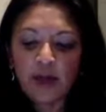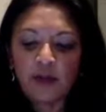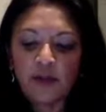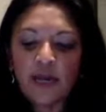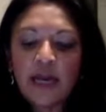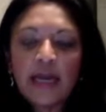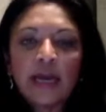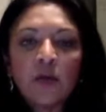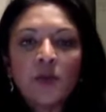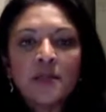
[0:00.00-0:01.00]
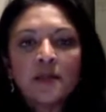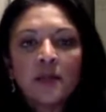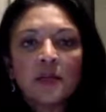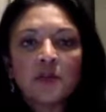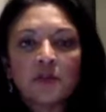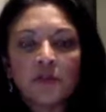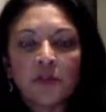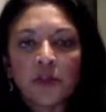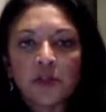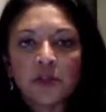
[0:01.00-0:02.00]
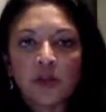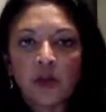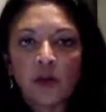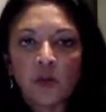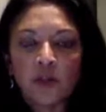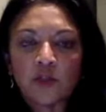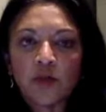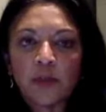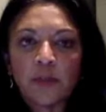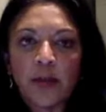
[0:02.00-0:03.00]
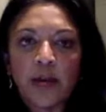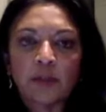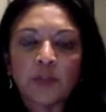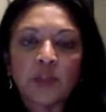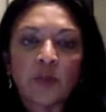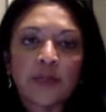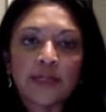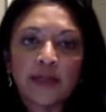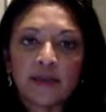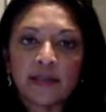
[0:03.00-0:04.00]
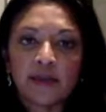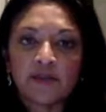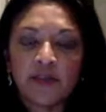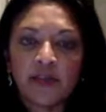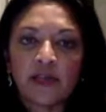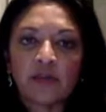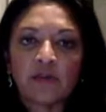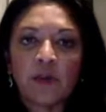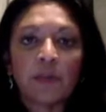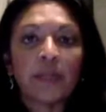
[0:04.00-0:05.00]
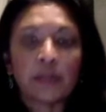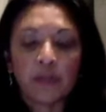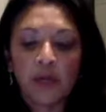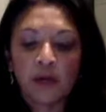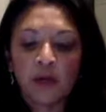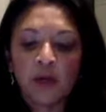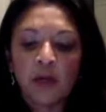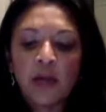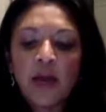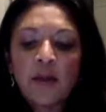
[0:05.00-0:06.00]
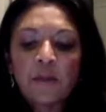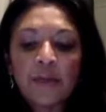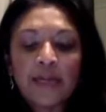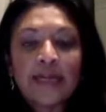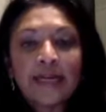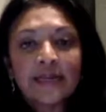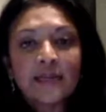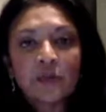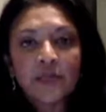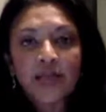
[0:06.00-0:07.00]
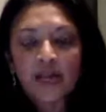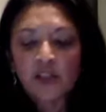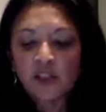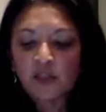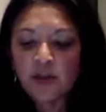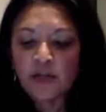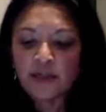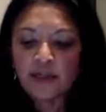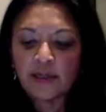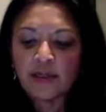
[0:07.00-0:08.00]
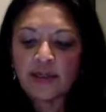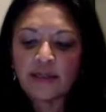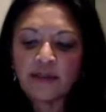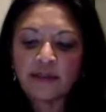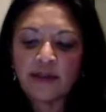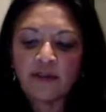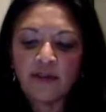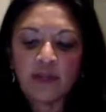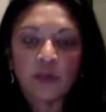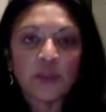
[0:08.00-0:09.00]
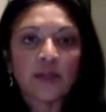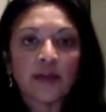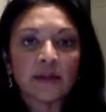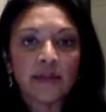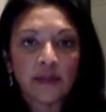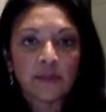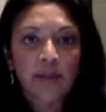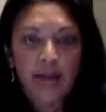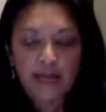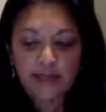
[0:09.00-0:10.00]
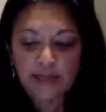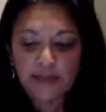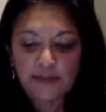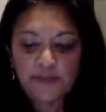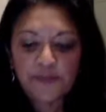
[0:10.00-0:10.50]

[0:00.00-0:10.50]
It was in the news a few years ago when Trump took away Title X funding from Planned Parenthood, but Nixon was actually president in 1970 when Title X passed.